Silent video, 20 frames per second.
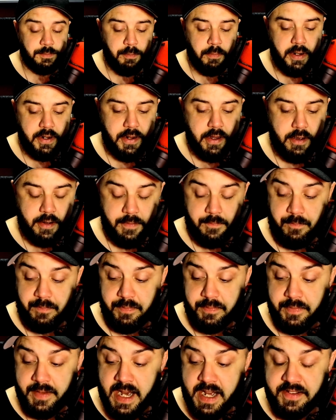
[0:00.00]
but uh,
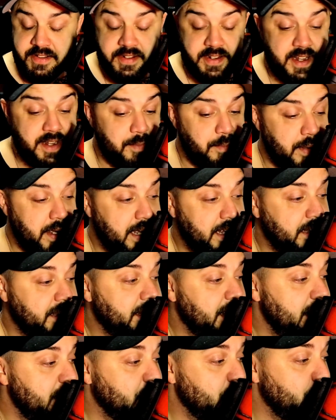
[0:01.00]
that's it, man.
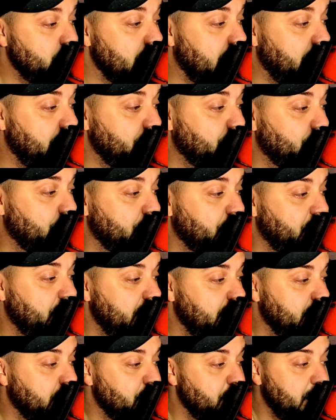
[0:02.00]
Thank you guys for
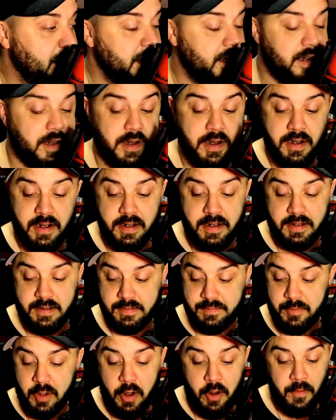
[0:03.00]
sending me uh
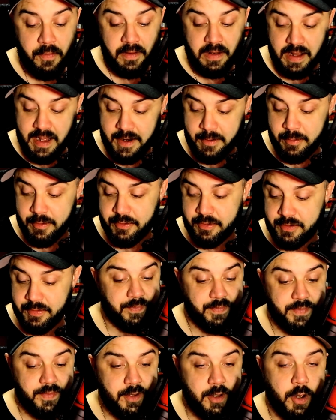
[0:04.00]
all the letters.
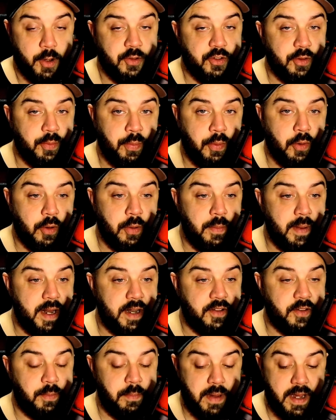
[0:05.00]
Y'all support, man,
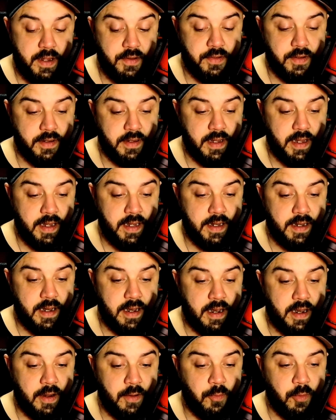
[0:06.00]
is amazing, and
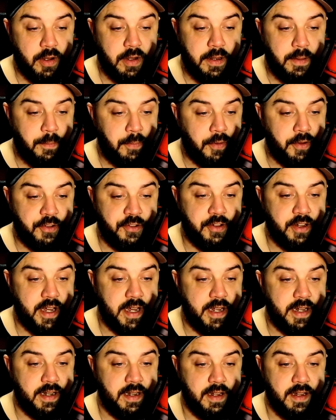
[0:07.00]
I, I really
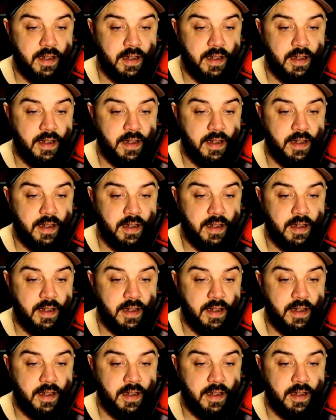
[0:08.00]
appreciate